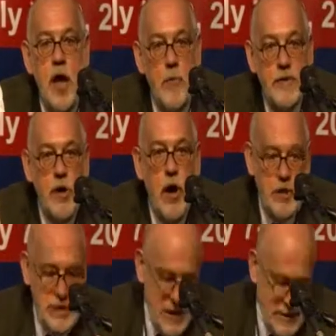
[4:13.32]
And we
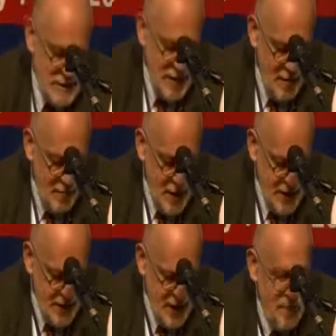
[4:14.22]
saw just some
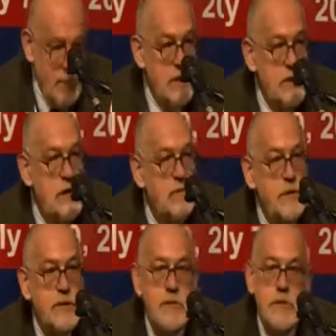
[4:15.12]
examples
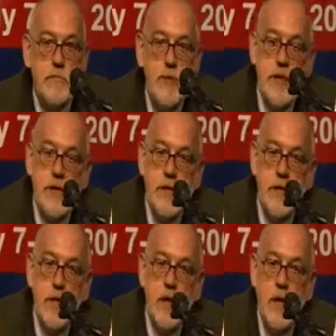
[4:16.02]
from Susan
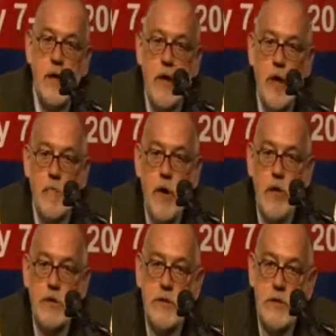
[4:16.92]
Benedict
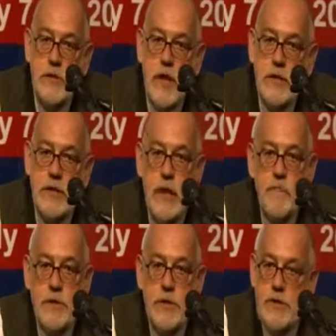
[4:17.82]
about the
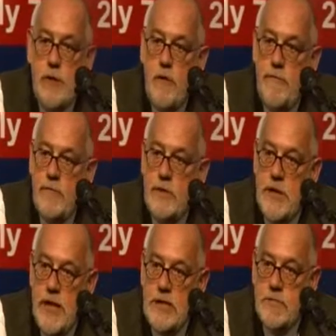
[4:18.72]
examples of
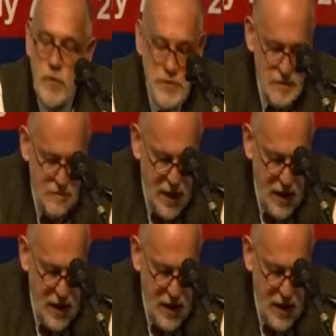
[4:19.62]
textbooks in